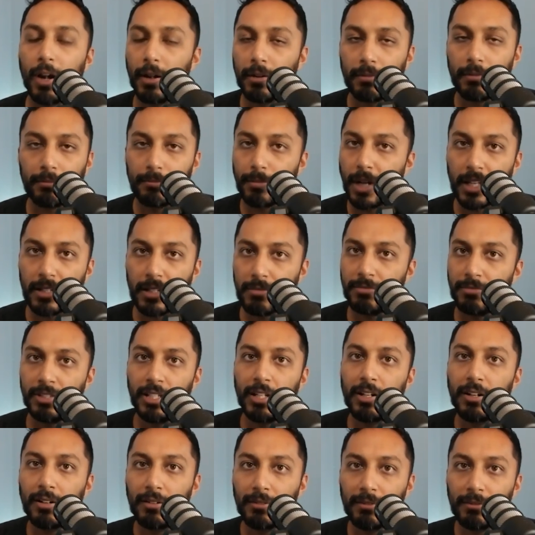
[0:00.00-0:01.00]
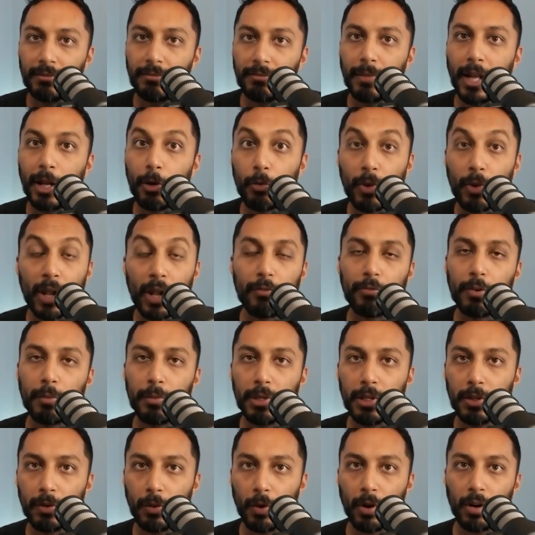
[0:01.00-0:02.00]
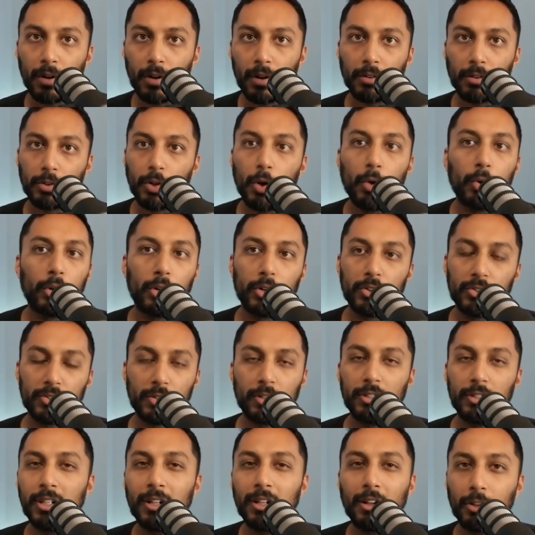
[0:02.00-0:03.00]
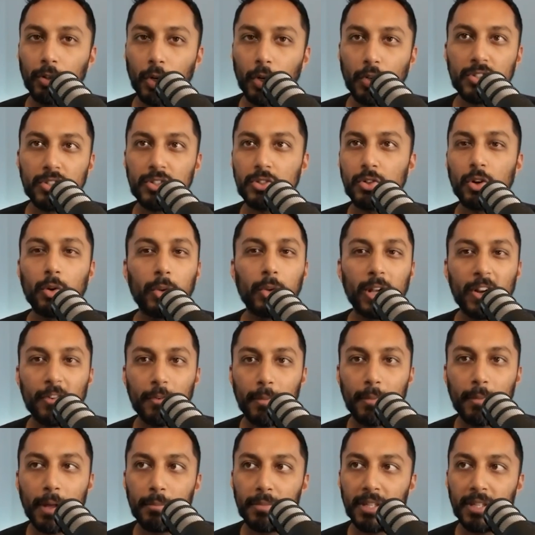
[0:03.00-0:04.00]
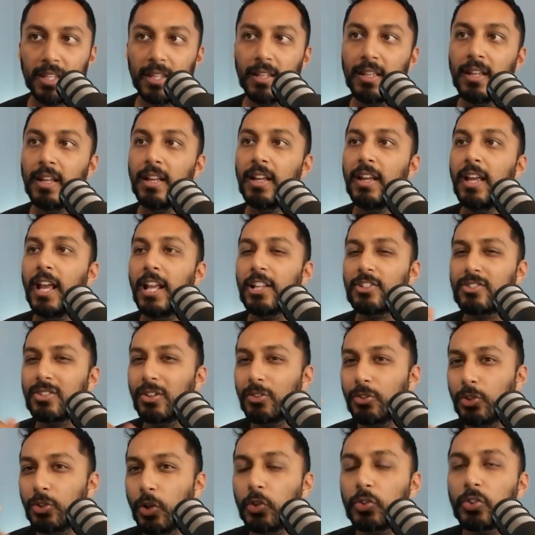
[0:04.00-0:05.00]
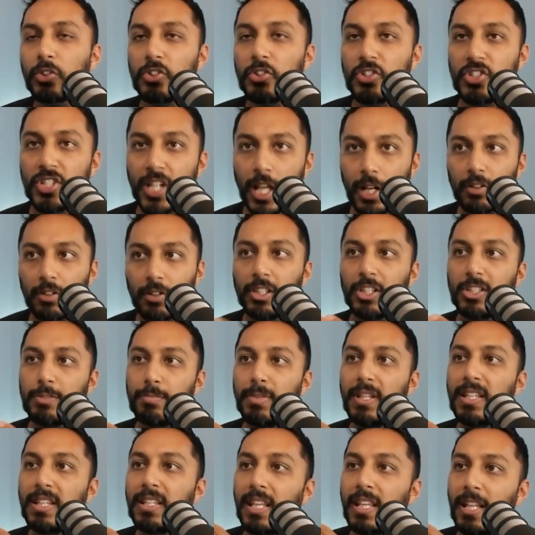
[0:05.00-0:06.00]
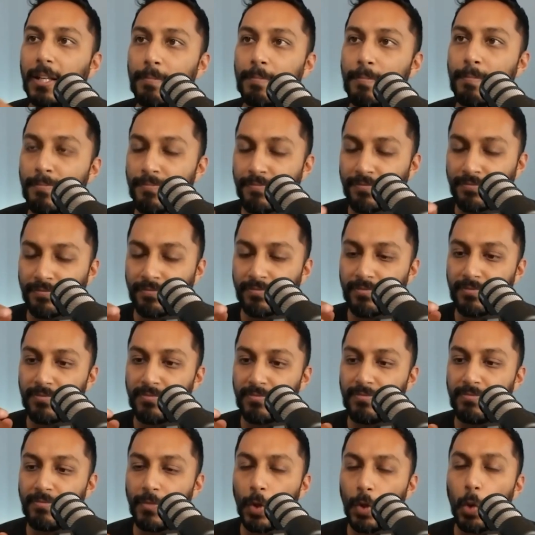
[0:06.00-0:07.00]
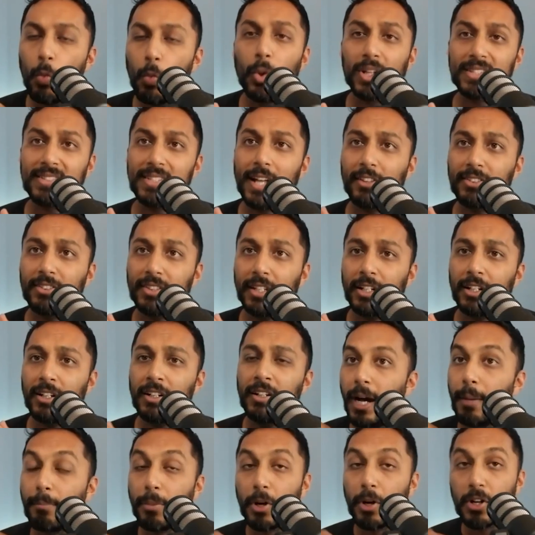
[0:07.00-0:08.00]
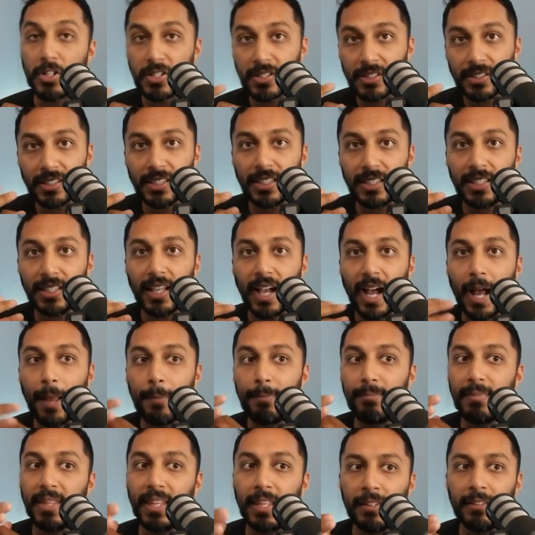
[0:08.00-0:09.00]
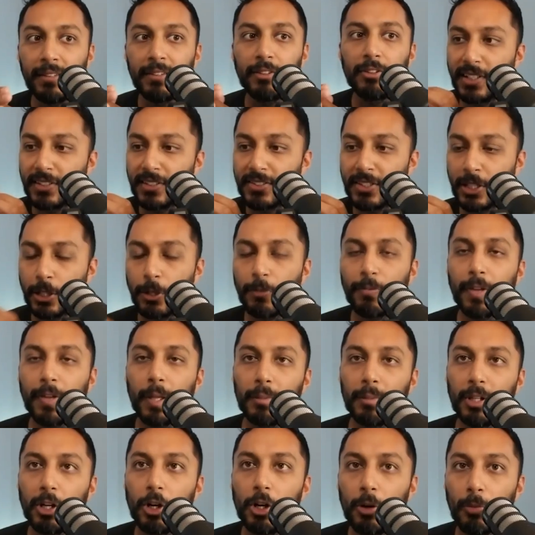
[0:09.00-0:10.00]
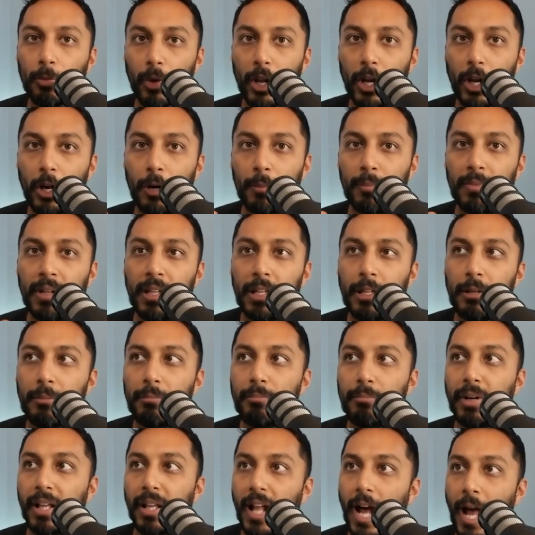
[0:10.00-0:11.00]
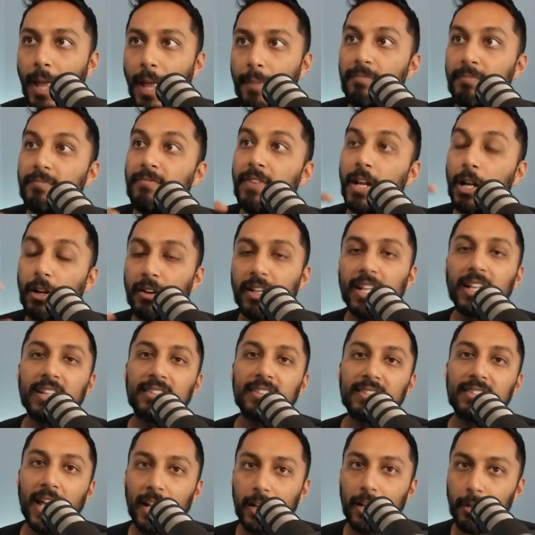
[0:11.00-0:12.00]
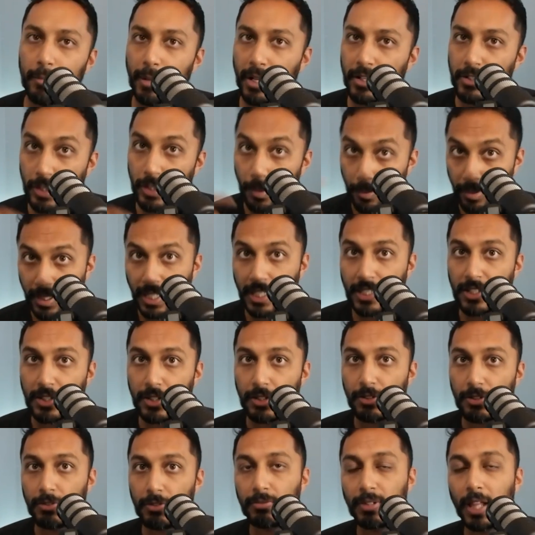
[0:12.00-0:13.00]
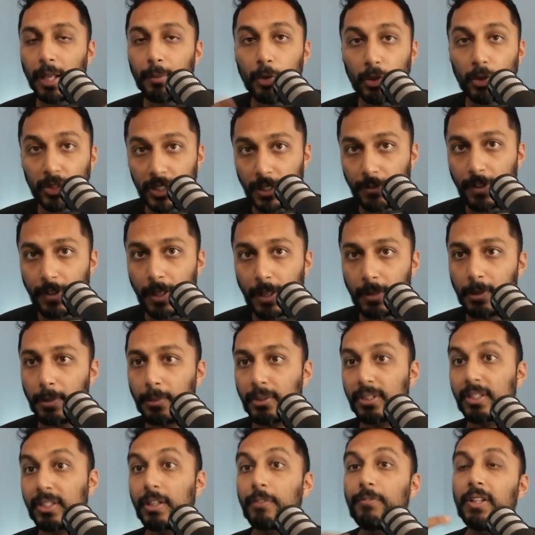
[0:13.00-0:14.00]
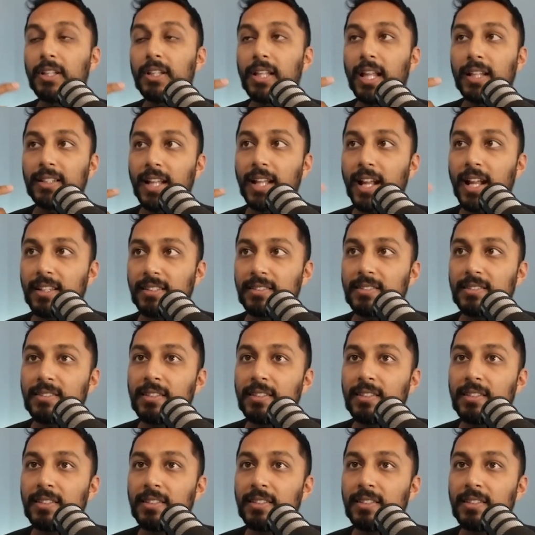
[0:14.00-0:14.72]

might rent from you, or Kroger's, or, you know, a grocery store, whatever it might be. And so those are, generally speaking, what's out there. Personally, I'm in single family home realm, but I'm very excited about jumping into like multifamily because I feel like that's,